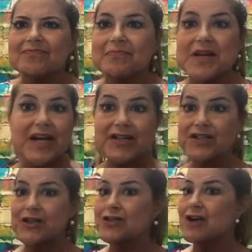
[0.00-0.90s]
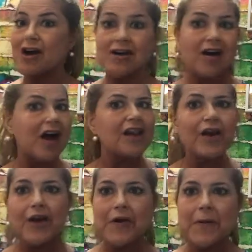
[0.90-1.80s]
because they're dark
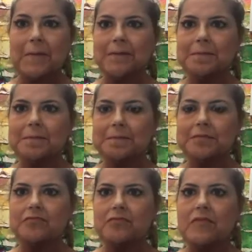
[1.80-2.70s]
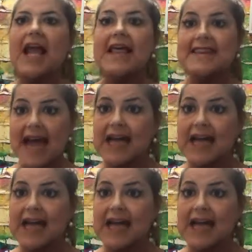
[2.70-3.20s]
colored. And